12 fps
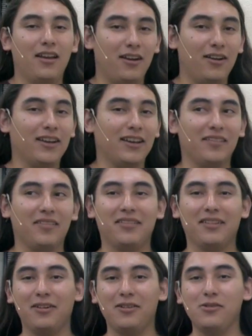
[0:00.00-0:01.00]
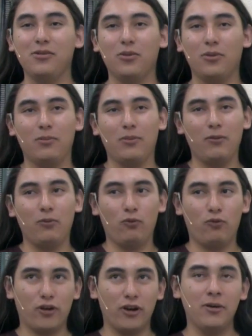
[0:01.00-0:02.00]
Okay, so
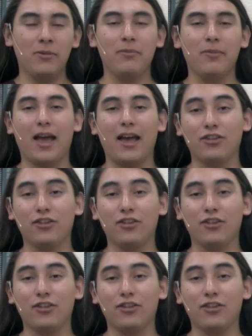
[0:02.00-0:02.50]
from